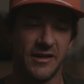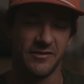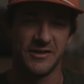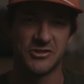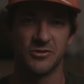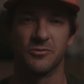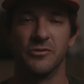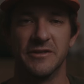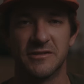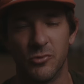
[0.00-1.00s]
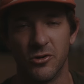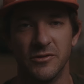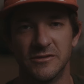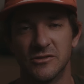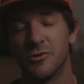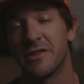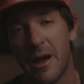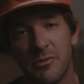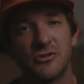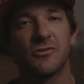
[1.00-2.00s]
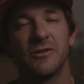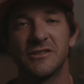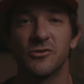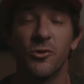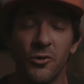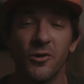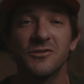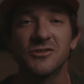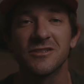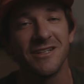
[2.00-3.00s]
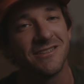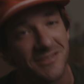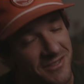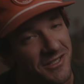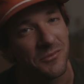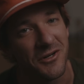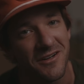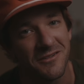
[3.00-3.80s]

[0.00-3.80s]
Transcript: they should release more lenses with aperture rings, or just let Sigma